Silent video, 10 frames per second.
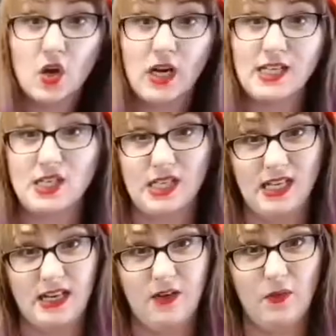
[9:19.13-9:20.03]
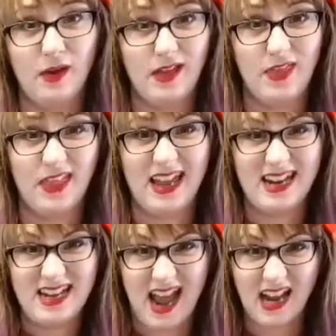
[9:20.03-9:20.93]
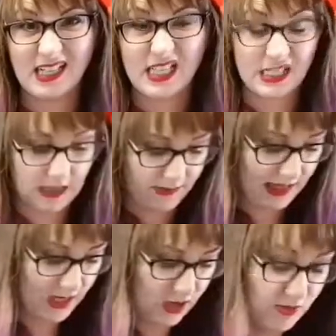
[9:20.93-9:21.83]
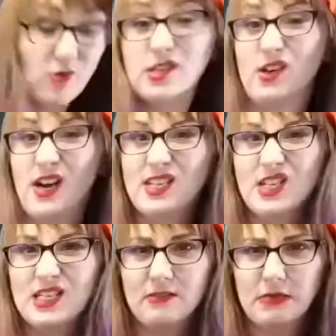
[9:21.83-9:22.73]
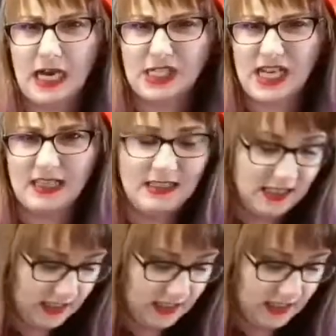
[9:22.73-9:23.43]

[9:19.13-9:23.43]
crunchy with like nuts and something that you're supposed to crunch it to, not shell.